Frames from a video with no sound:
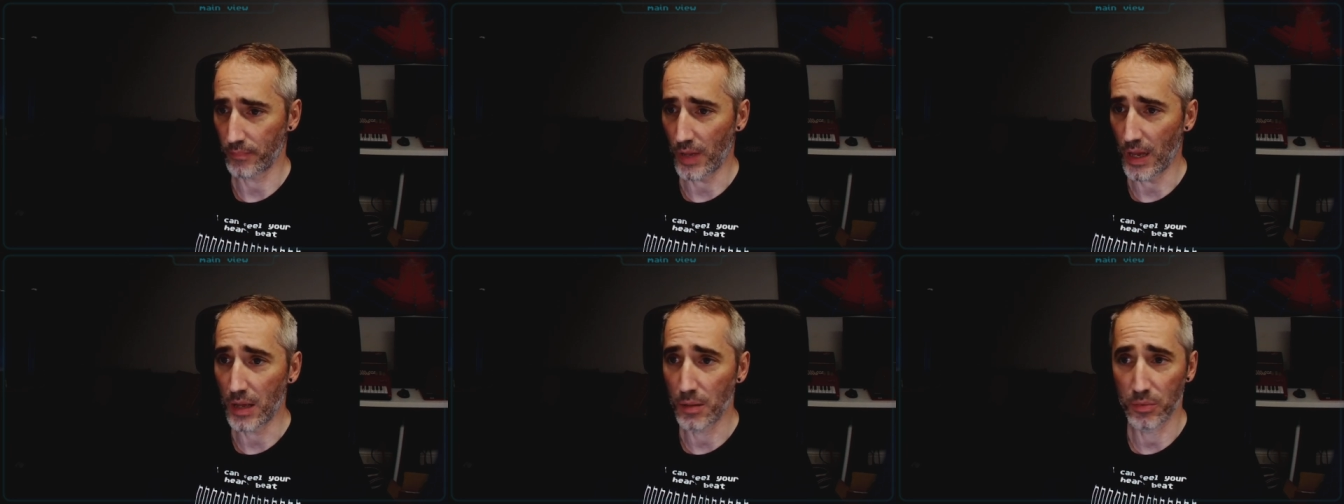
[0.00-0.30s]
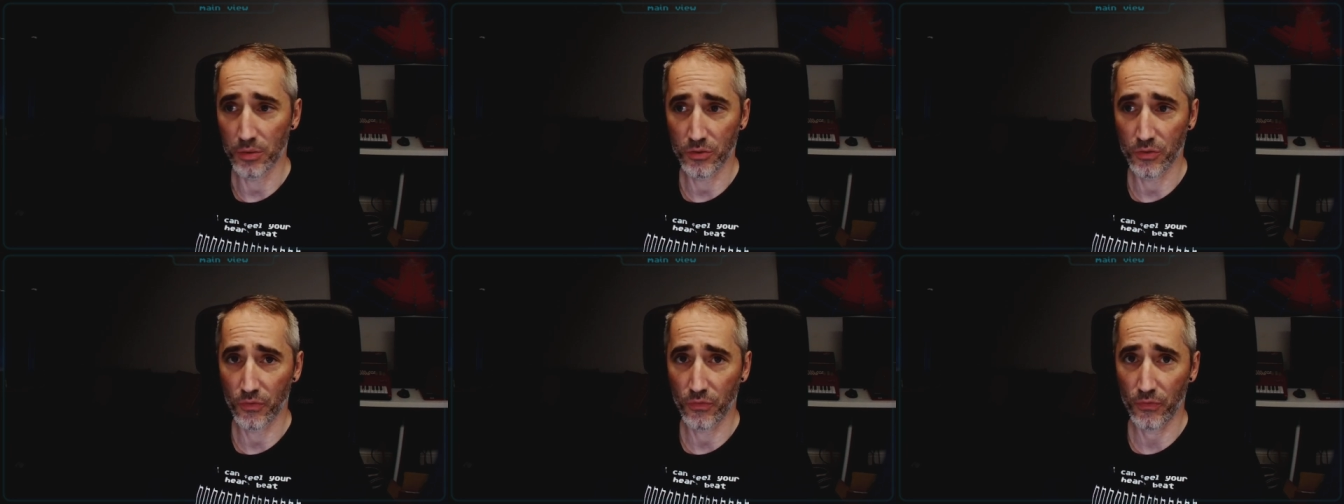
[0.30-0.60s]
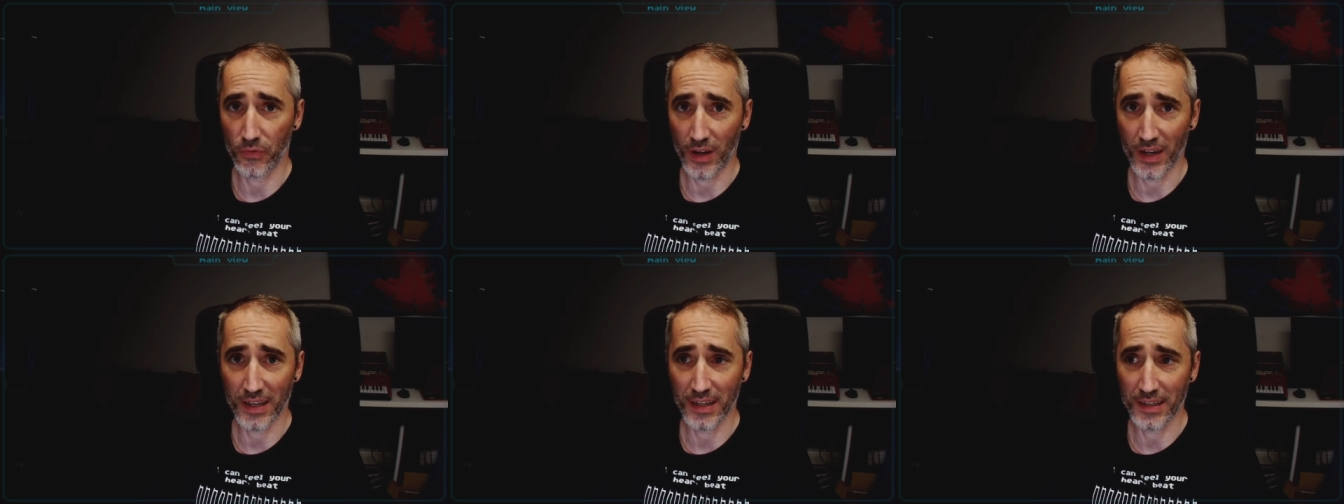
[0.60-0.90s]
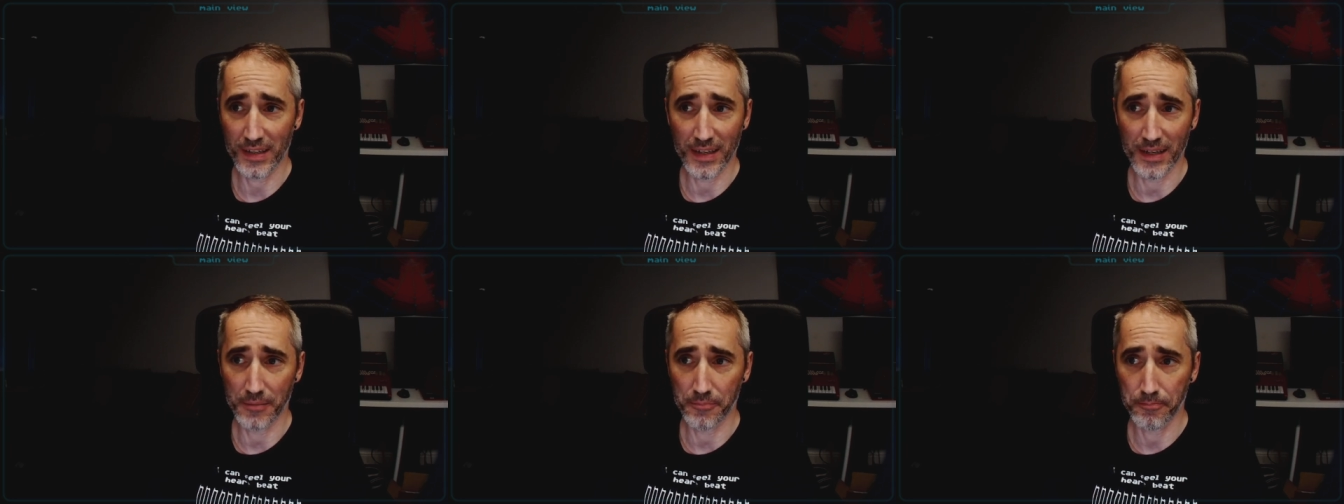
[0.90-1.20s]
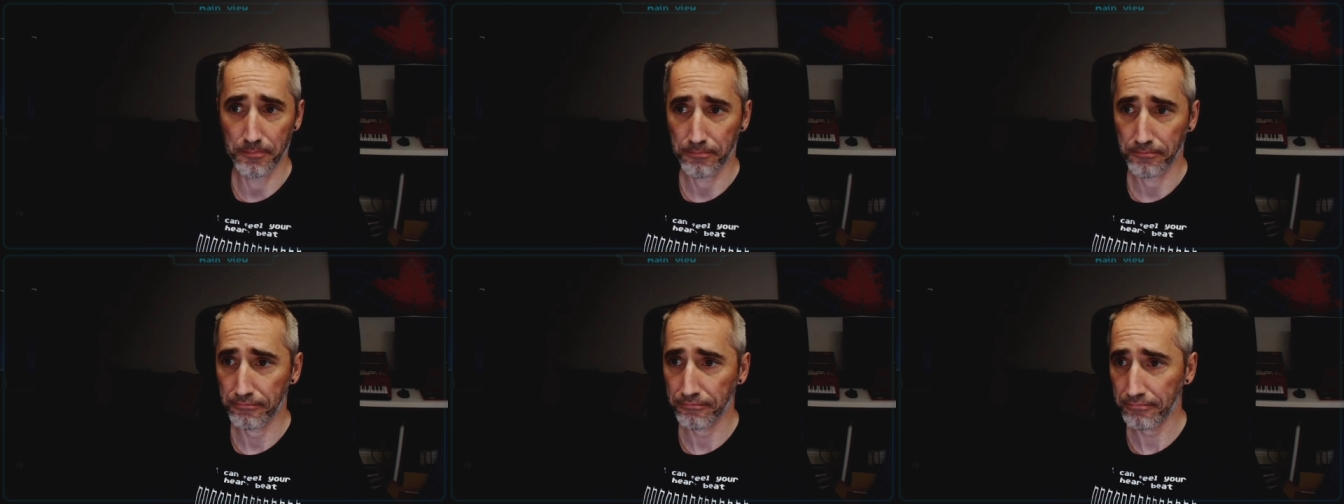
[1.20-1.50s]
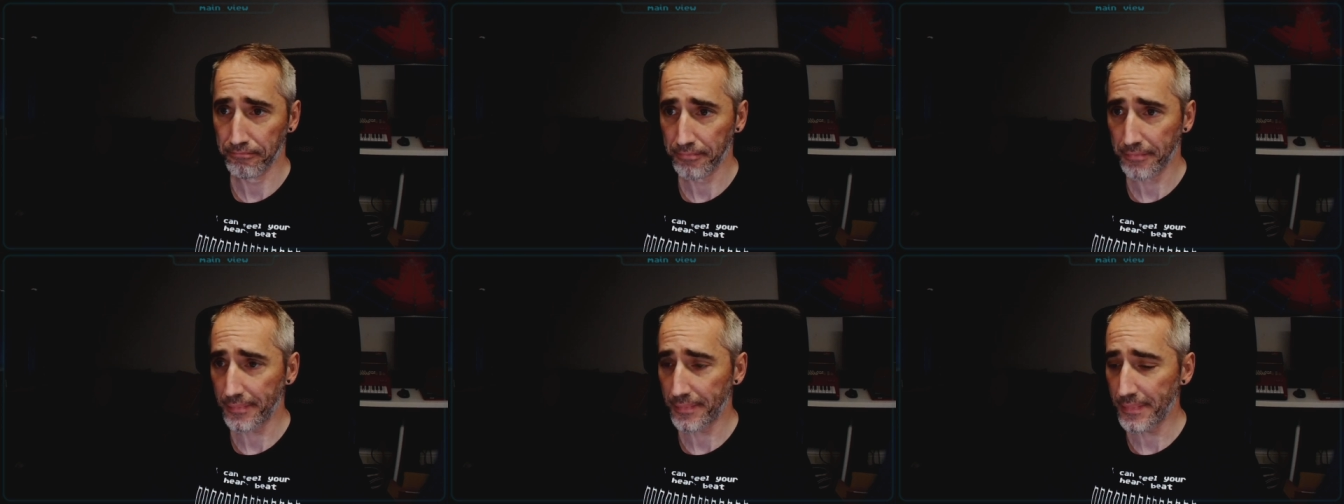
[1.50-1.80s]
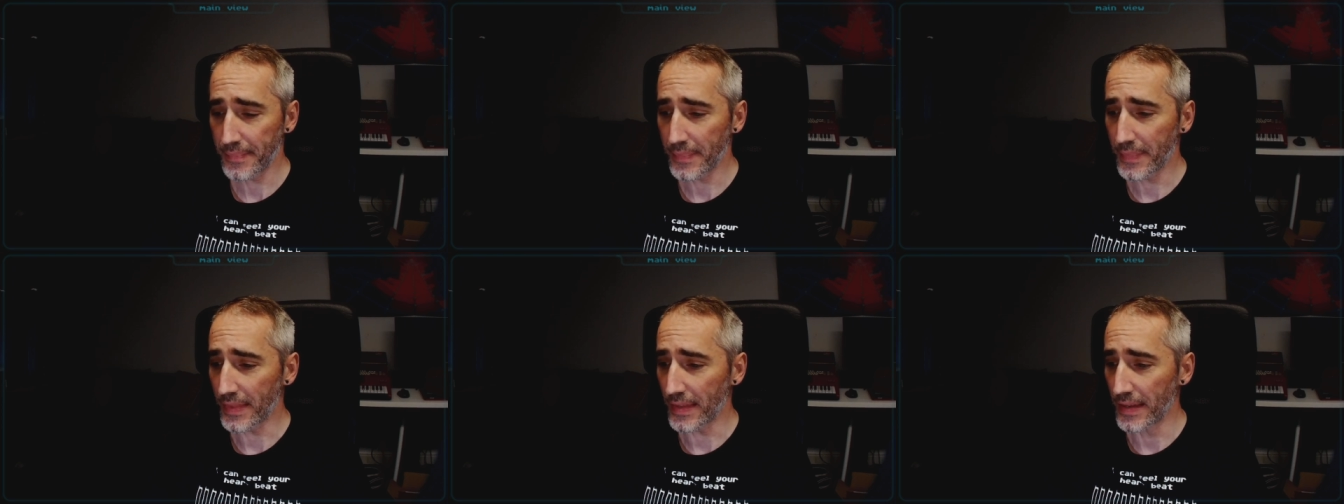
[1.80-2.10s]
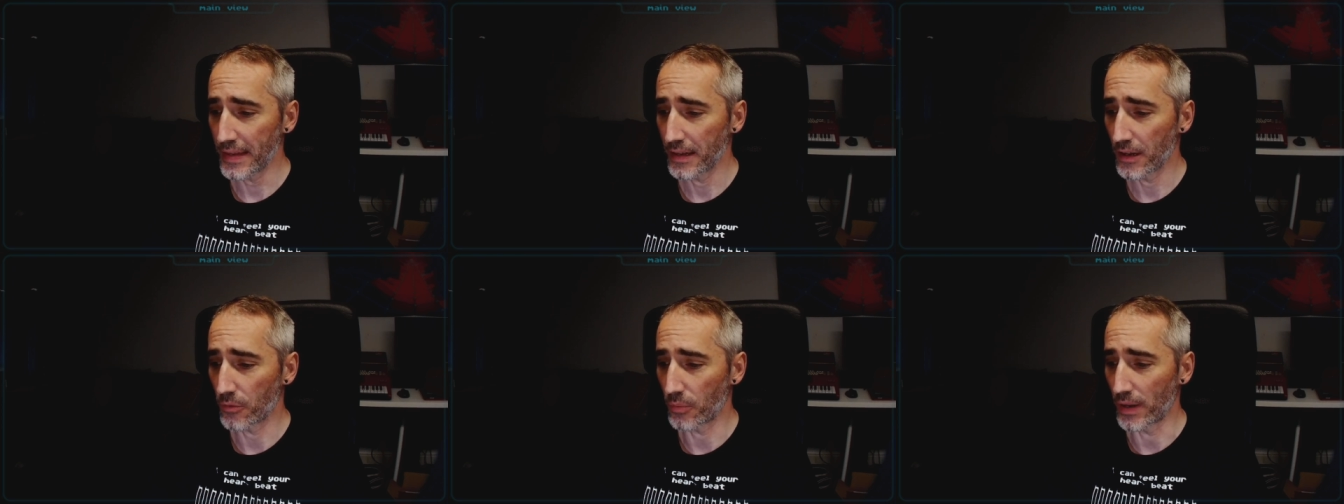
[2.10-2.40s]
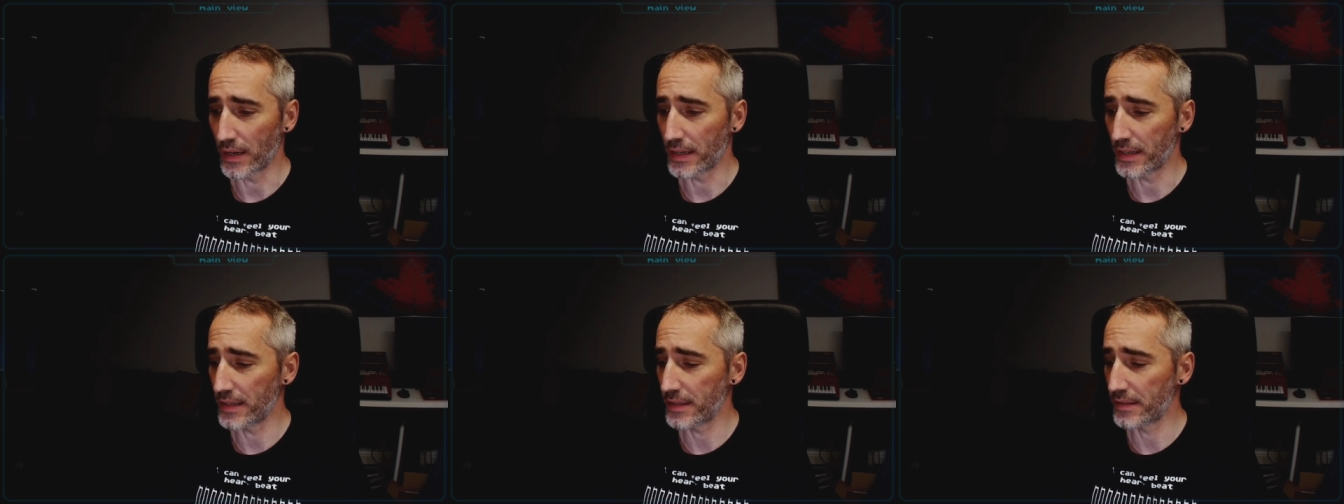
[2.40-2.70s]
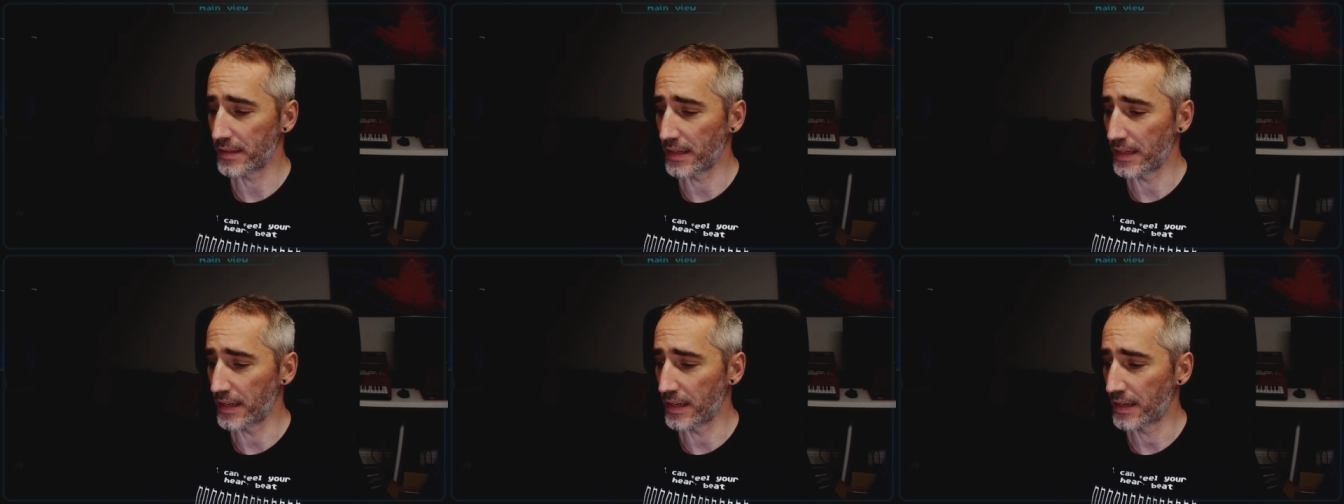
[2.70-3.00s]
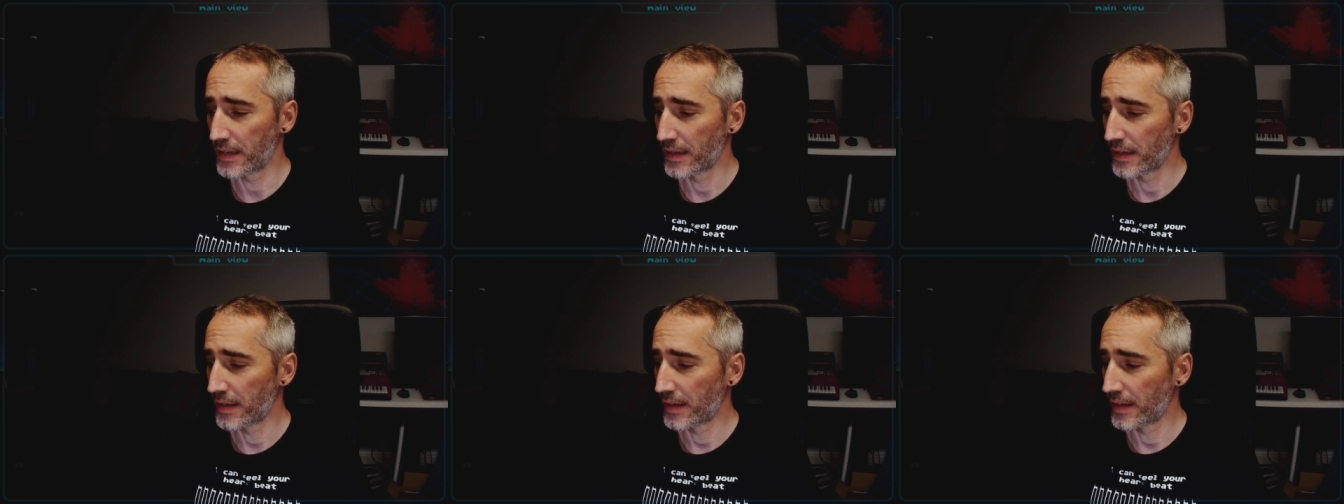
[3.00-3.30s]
able to find them quite easily.